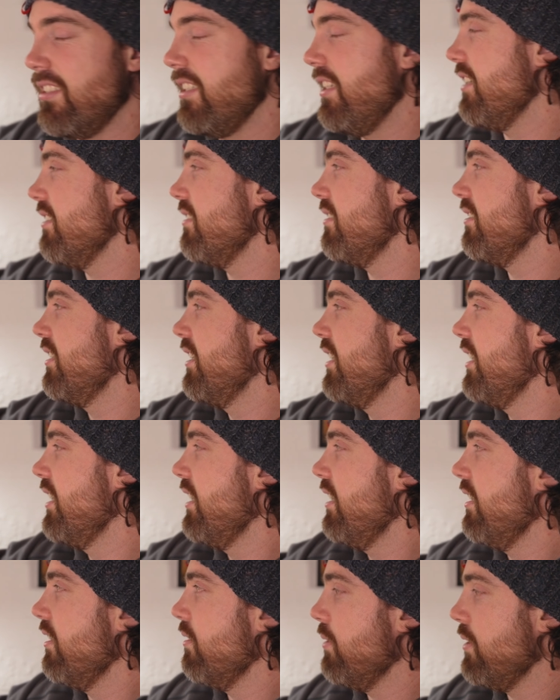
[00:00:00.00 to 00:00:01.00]
here,
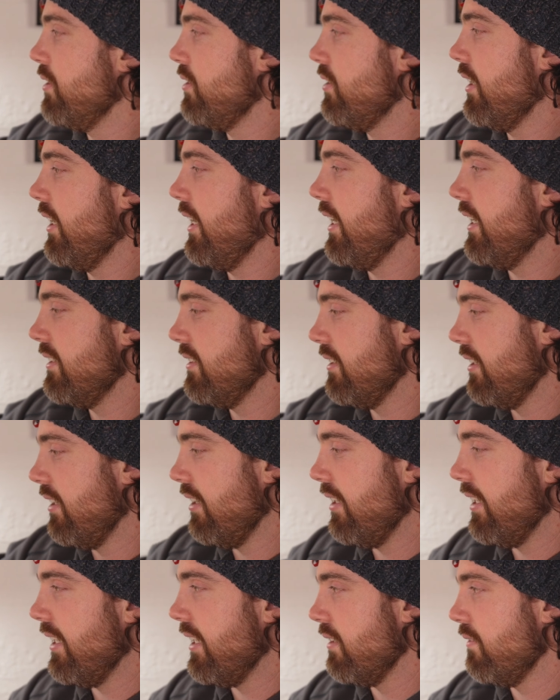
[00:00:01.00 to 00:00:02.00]
which has
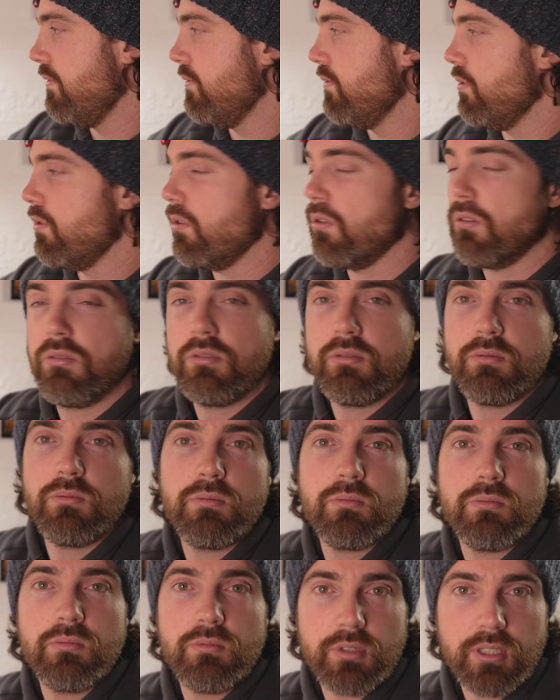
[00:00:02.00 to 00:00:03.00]
allowed for
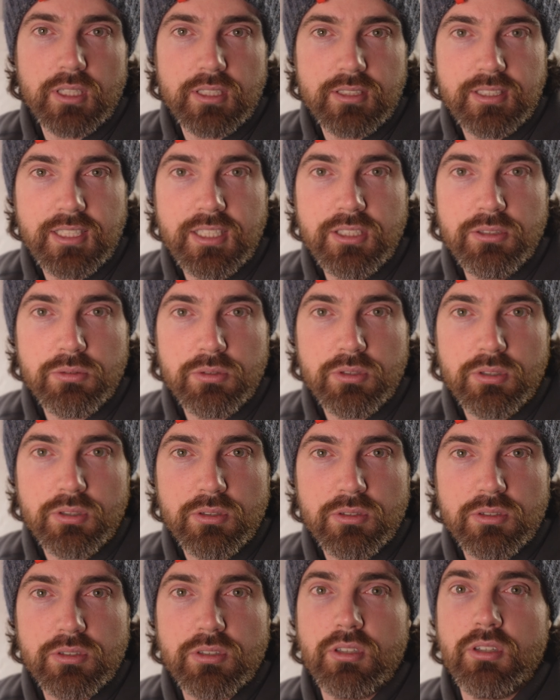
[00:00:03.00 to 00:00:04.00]
continual
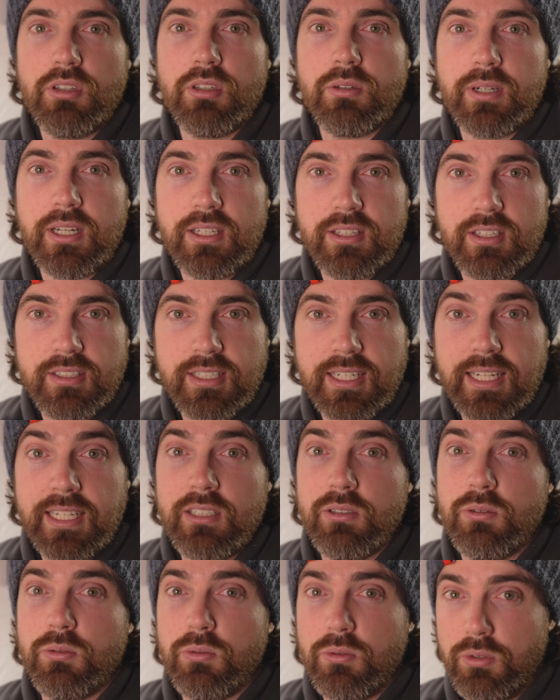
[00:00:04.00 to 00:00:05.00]
use throughout the
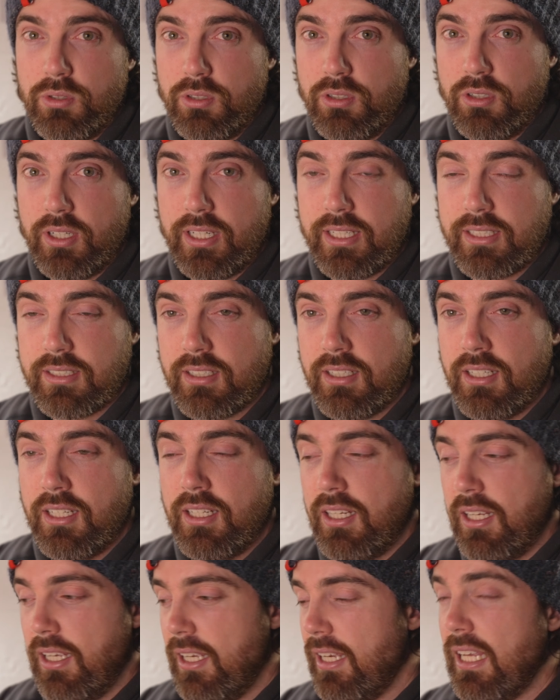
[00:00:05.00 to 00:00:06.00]
day or the night.
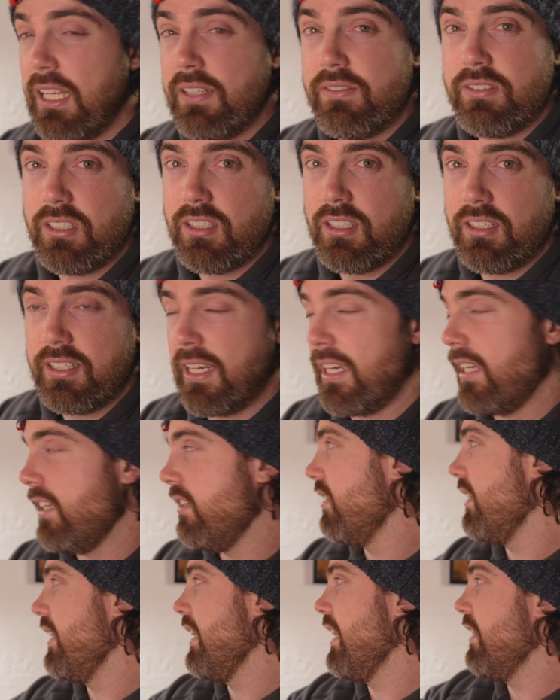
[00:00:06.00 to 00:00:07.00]
Even in the day,
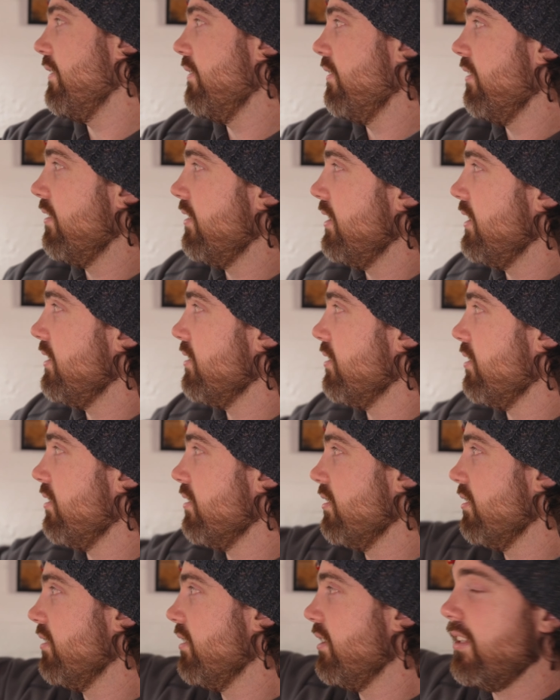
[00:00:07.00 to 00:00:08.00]
I have this
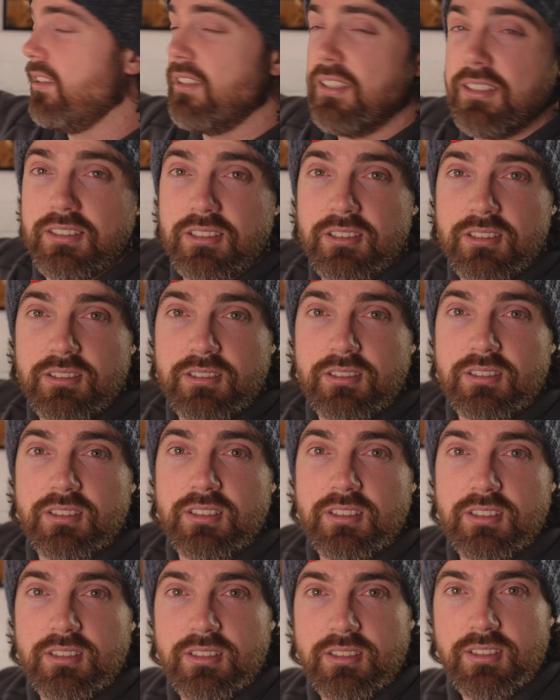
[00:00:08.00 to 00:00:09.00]
on and this on because
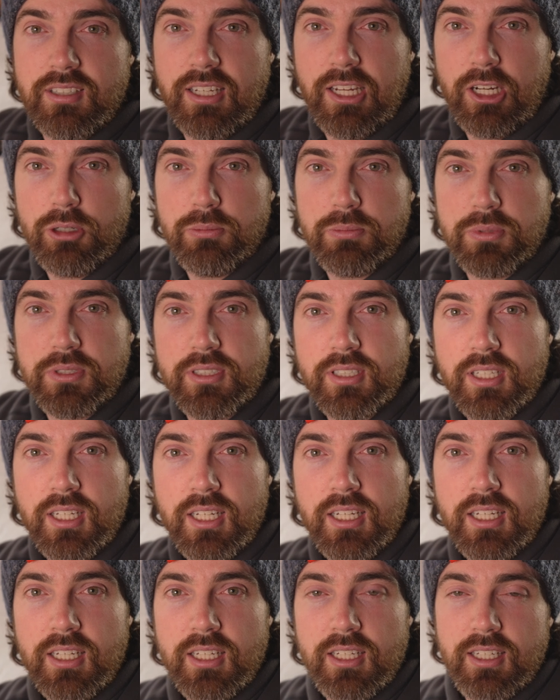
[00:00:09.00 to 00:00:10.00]
it just helps
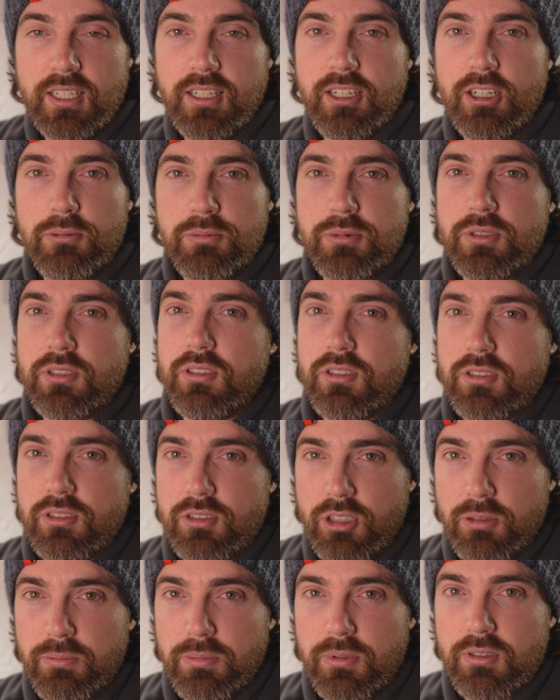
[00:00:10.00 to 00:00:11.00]

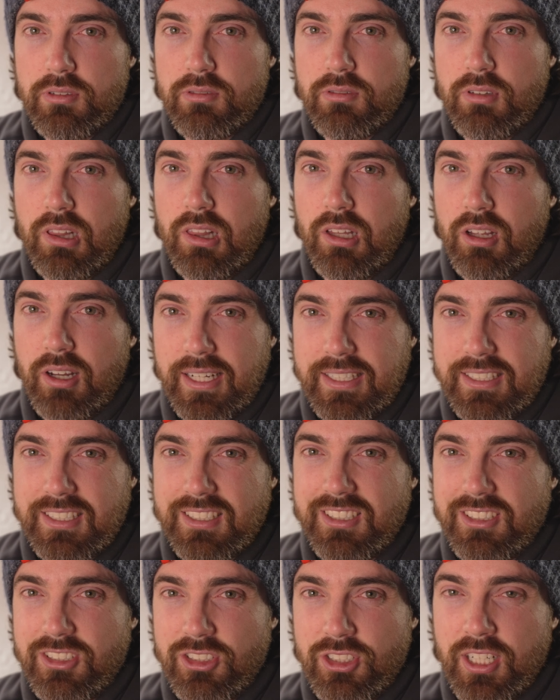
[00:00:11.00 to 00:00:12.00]
stop light
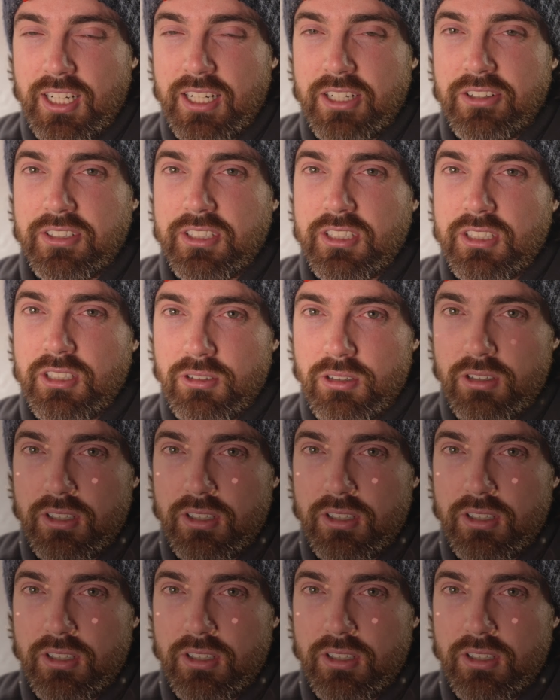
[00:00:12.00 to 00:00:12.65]
jarring your